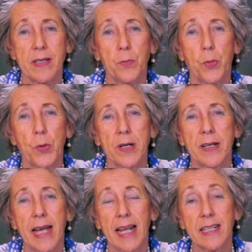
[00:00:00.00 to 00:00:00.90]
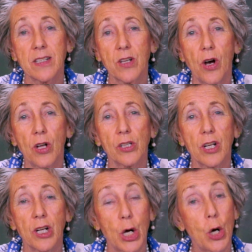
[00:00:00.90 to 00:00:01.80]
important, and it's
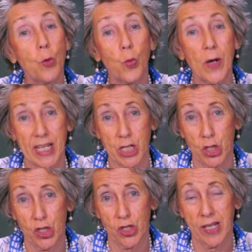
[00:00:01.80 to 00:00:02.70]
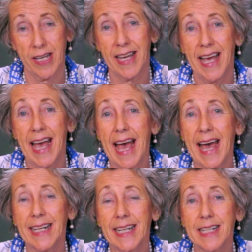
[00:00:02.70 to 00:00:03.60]
called Go Wish.
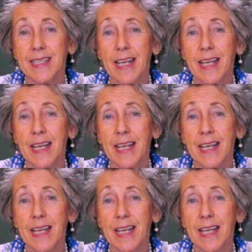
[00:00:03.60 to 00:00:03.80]
And it's